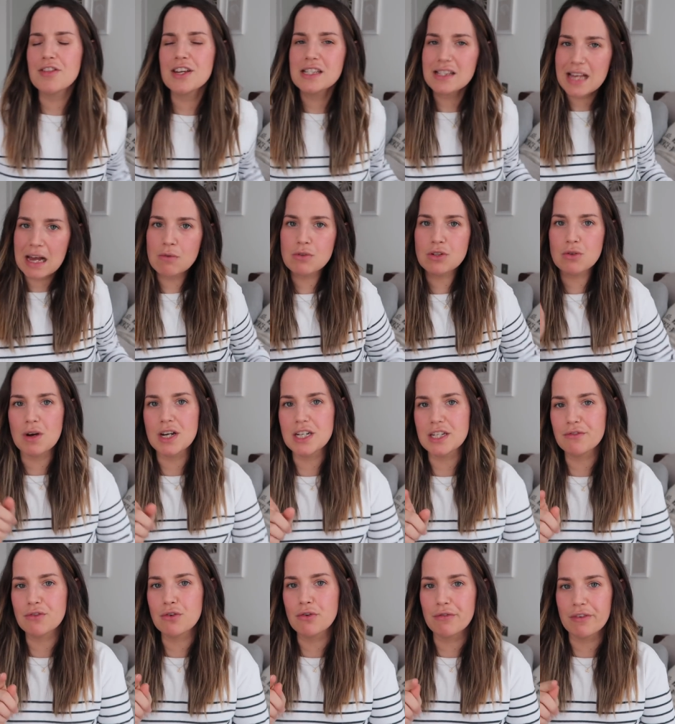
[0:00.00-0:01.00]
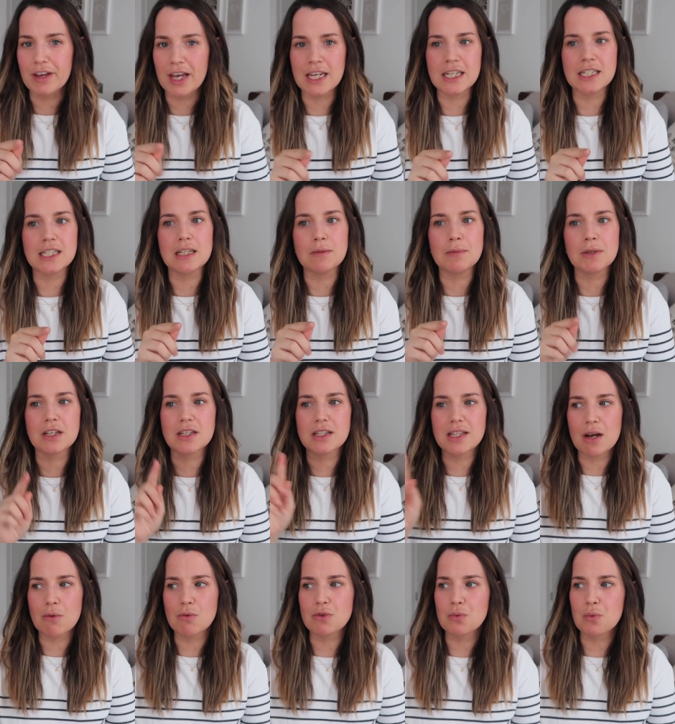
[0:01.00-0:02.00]
think that was quite difficult for Hainsley, because
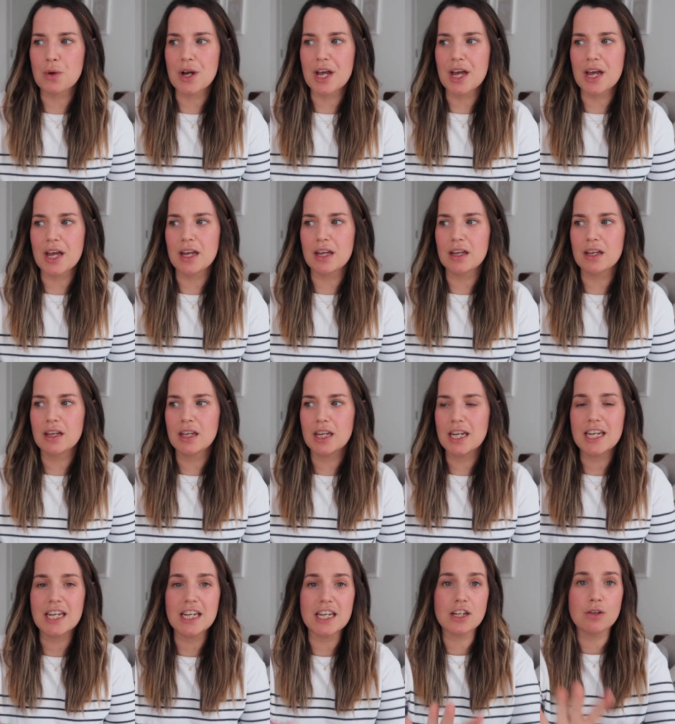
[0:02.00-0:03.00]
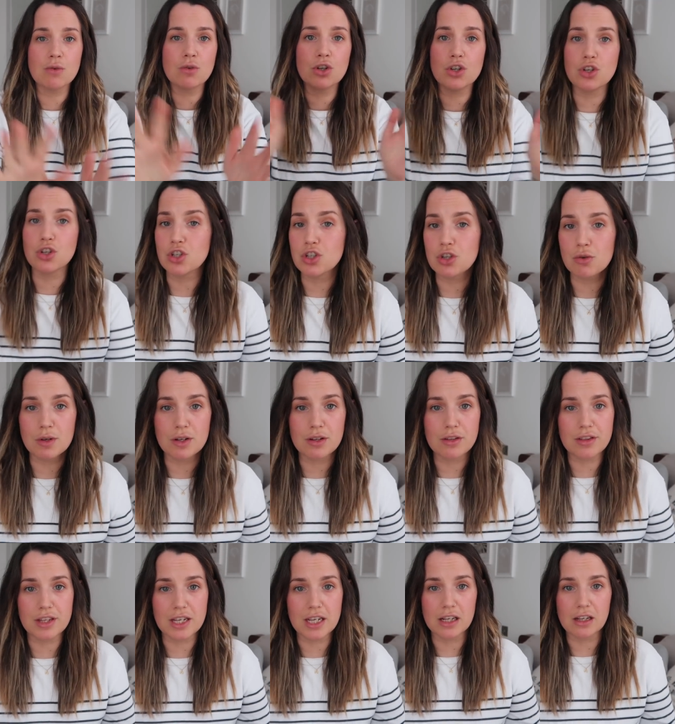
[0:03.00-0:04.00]
that was where he couldn't do
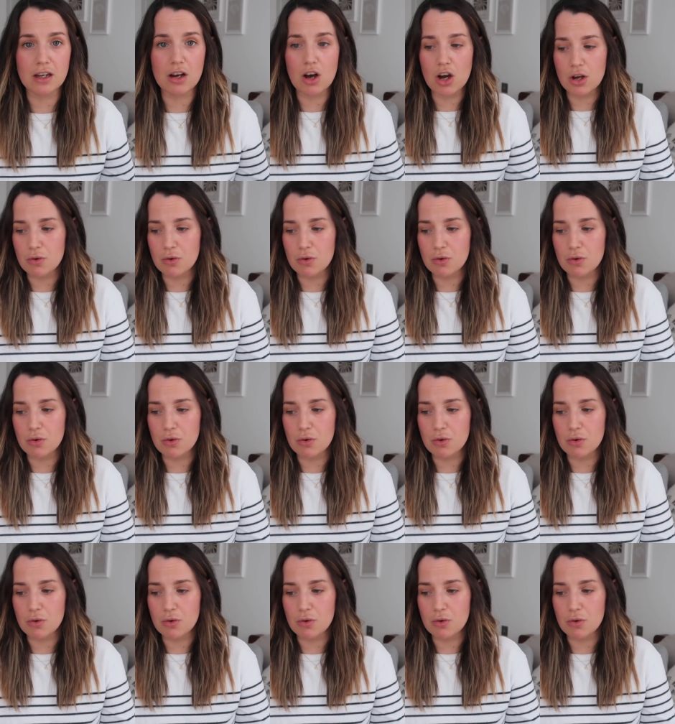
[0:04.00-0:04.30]
anything.